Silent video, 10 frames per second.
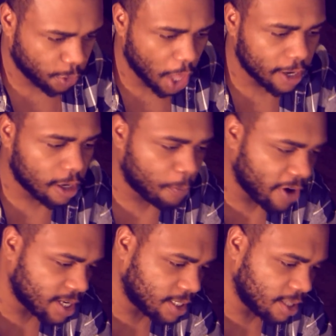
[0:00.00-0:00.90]
with all the
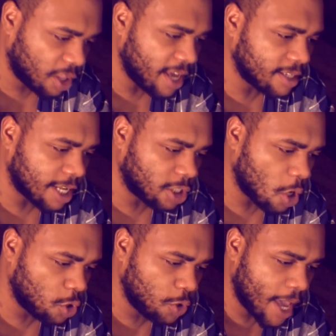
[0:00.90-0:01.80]
depressing things I
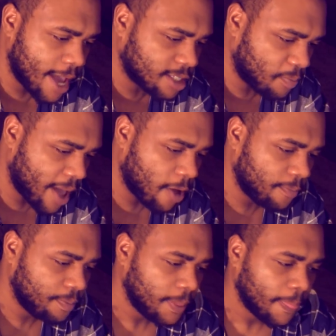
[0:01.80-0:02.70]
told you guys
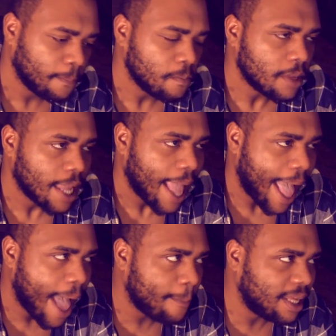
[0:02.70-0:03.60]
about,
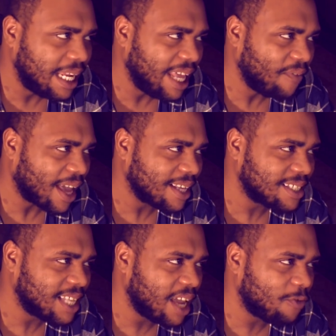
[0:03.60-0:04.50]
I believe I can
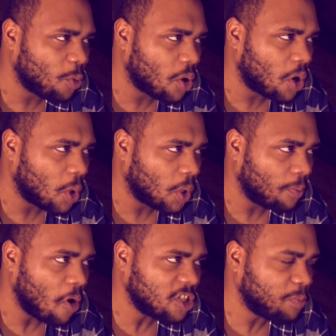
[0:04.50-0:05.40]
save the world.
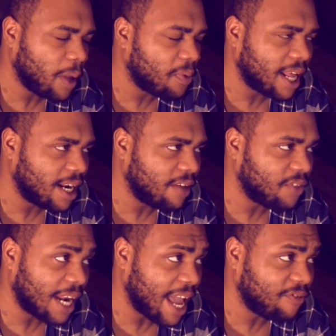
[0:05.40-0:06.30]
Most people that
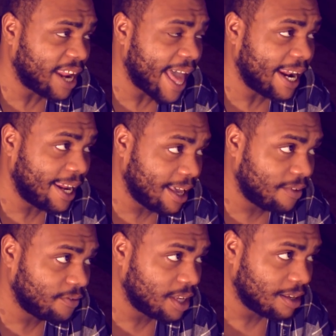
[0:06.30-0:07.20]
lived the life that I
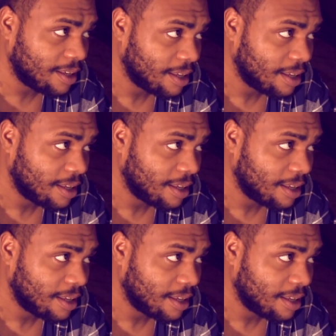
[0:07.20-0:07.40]
lived